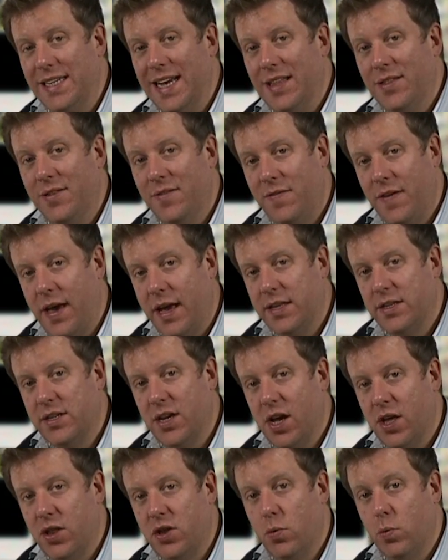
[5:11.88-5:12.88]
down the
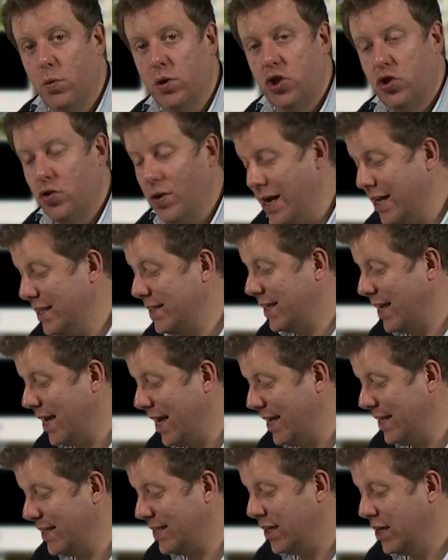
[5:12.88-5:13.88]
vector that would
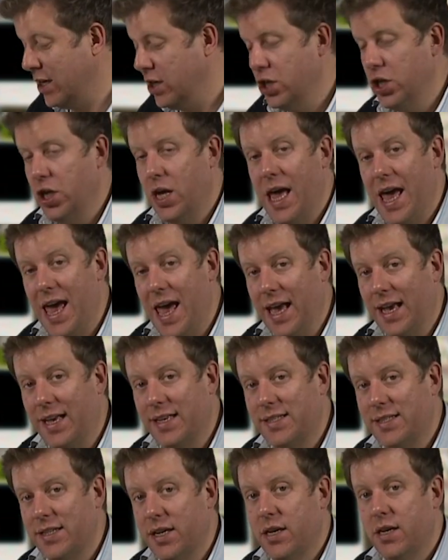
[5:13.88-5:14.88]
translate
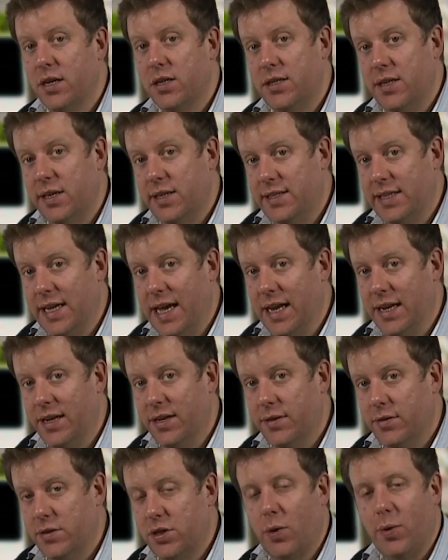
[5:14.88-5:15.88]
X to Z.
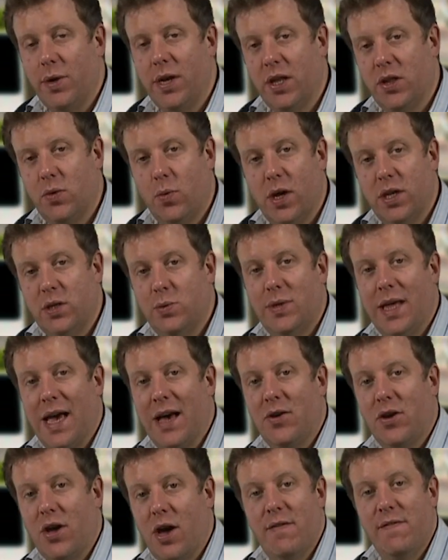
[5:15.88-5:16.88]
So in other words,
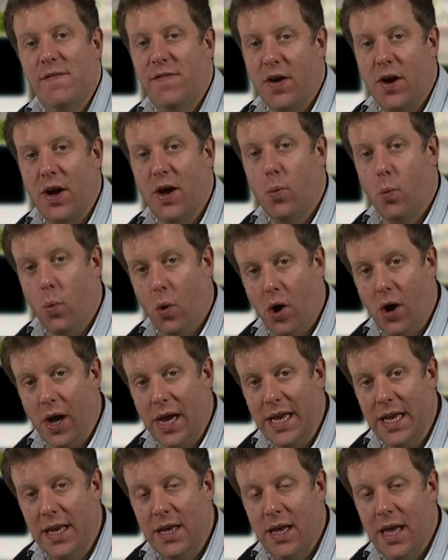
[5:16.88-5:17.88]
without going via
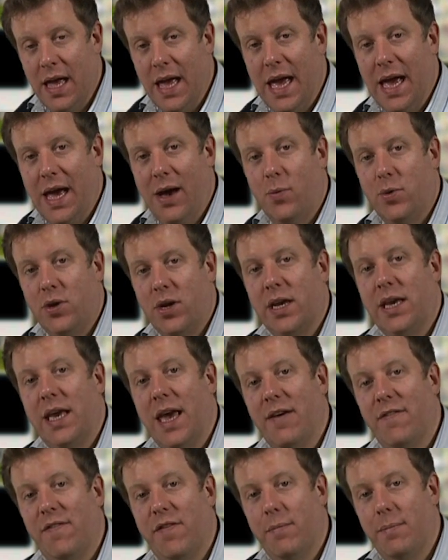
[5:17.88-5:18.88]
Y, how would I
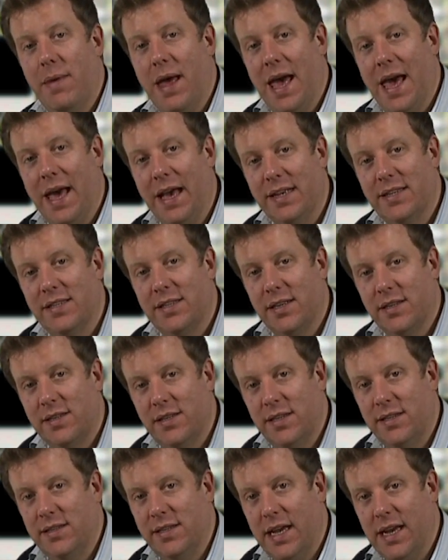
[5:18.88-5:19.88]
get from X
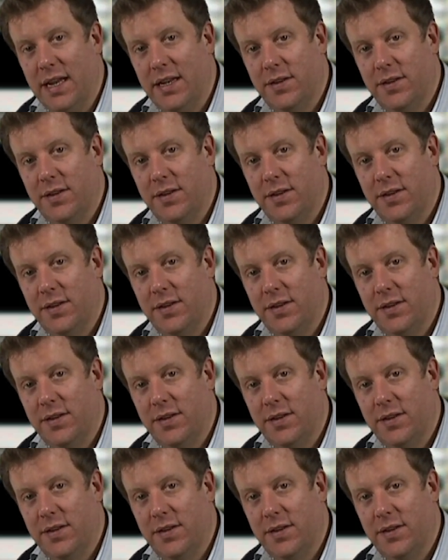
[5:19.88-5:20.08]
to Z?